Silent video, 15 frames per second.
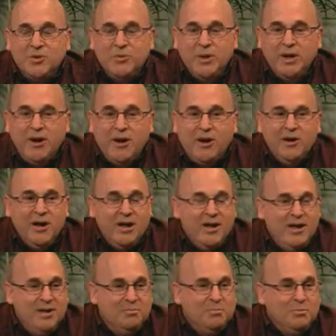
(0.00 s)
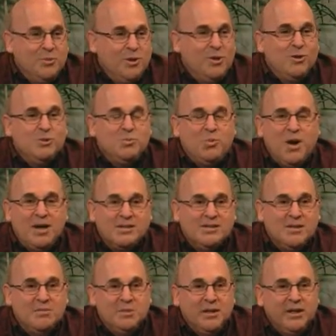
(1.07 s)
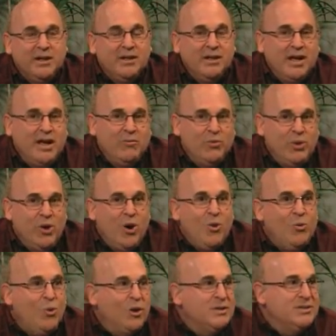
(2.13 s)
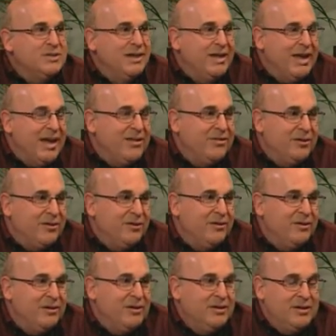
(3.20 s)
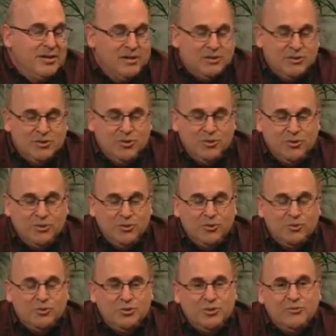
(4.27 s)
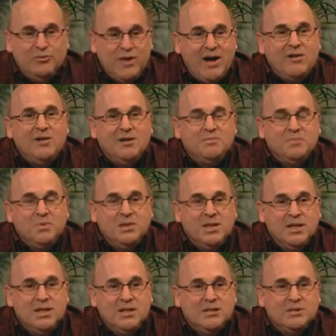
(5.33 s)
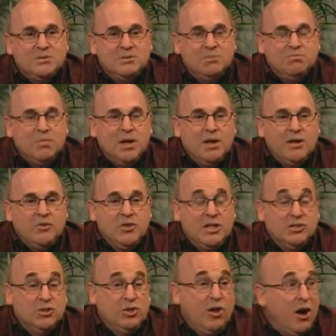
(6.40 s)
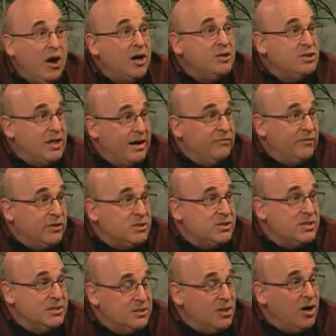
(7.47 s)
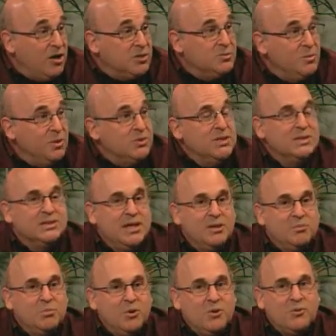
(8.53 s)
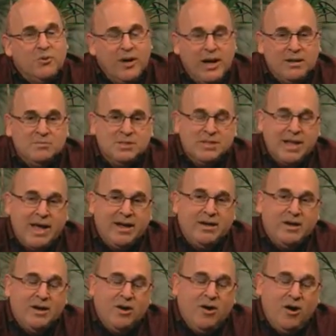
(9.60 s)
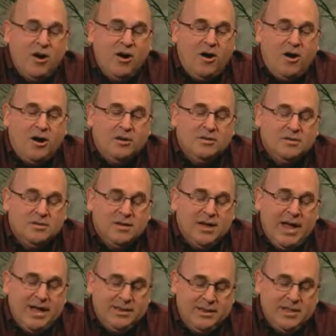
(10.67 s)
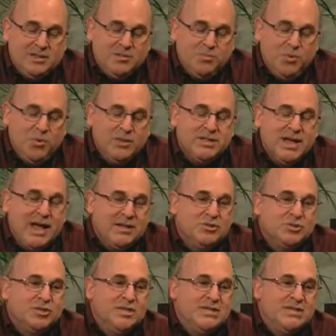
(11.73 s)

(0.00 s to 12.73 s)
we are in close proximity, and we all work together mm-hmm. to develop these these large efforts, these large multi-center programs that are at this point actually